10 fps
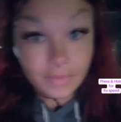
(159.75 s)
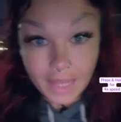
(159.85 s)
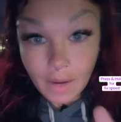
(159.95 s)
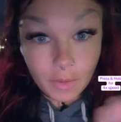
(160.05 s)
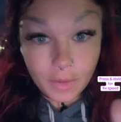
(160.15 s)

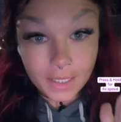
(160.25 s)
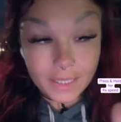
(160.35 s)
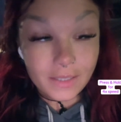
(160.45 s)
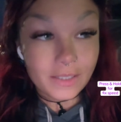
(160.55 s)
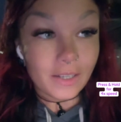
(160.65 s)
That one right
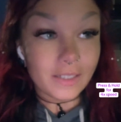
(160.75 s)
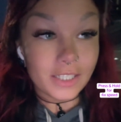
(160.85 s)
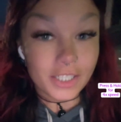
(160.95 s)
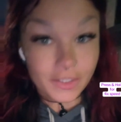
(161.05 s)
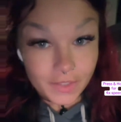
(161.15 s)
there is called
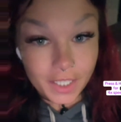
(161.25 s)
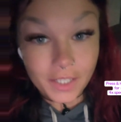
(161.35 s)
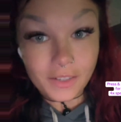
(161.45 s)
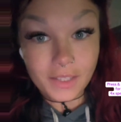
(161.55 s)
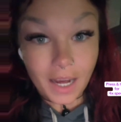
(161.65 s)
shifting
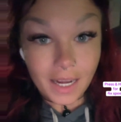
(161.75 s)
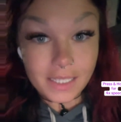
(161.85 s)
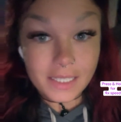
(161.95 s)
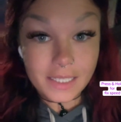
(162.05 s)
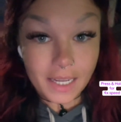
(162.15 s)
your
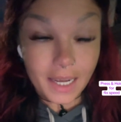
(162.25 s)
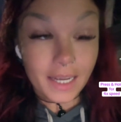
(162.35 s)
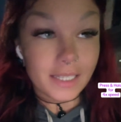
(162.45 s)
thoughts, okay?